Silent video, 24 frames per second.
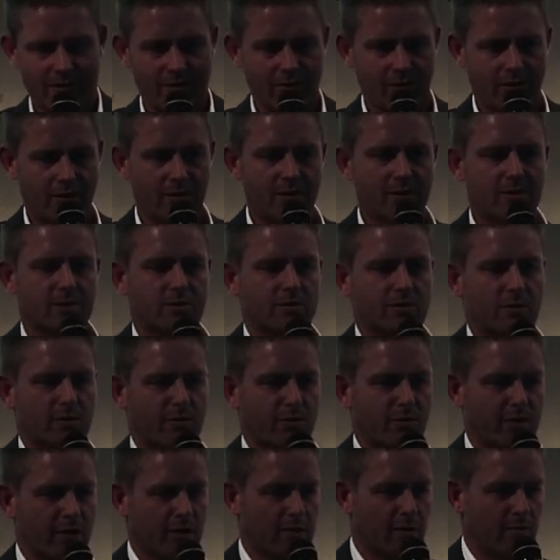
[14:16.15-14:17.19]
Just
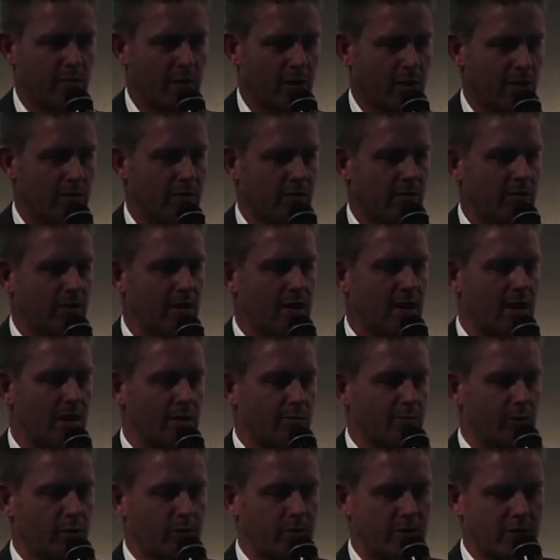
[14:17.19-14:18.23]
think about the
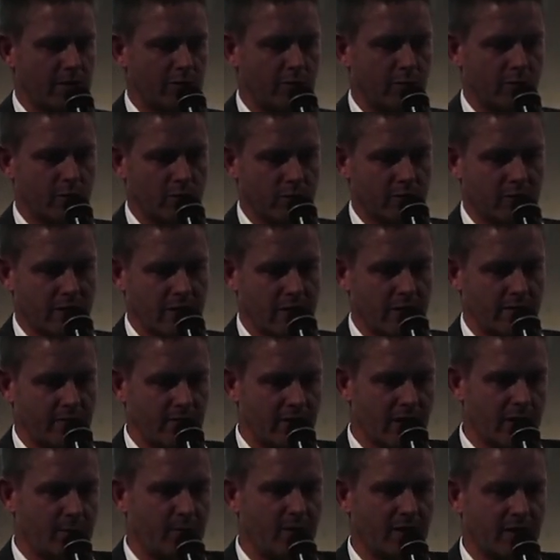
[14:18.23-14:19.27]
output that you want to have. The
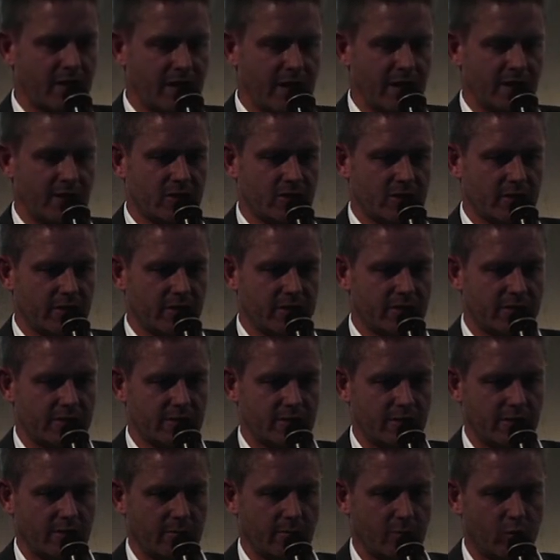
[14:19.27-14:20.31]
application is
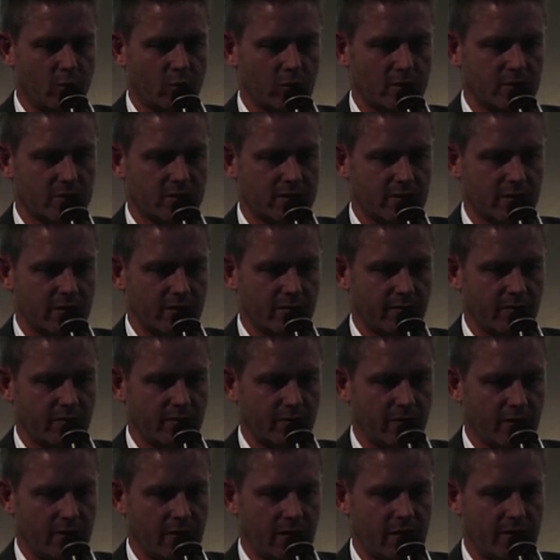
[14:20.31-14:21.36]
the important stuff.
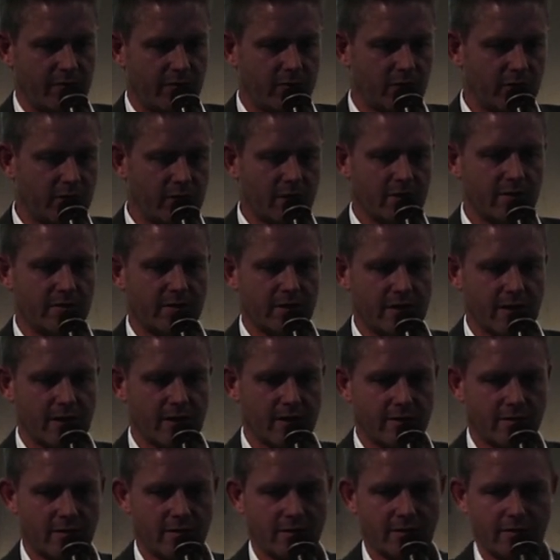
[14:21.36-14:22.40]
If you've done
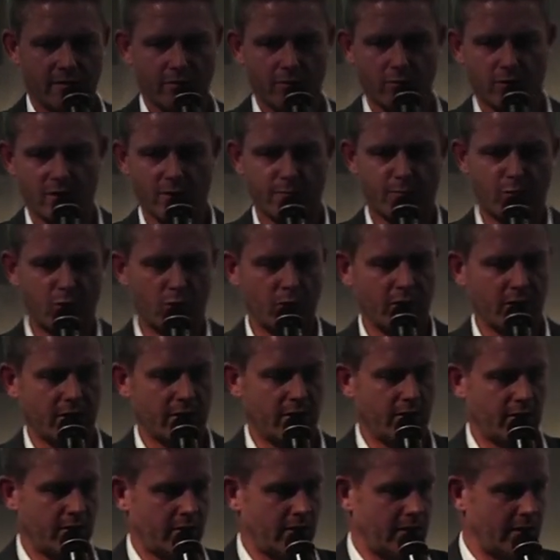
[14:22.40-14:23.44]
that, you can put it
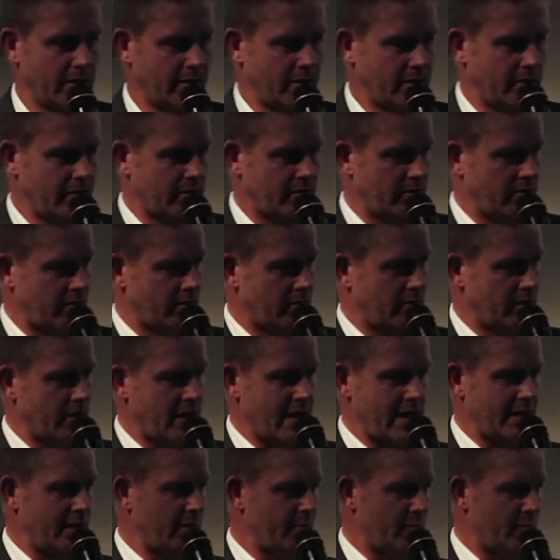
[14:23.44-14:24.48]
in any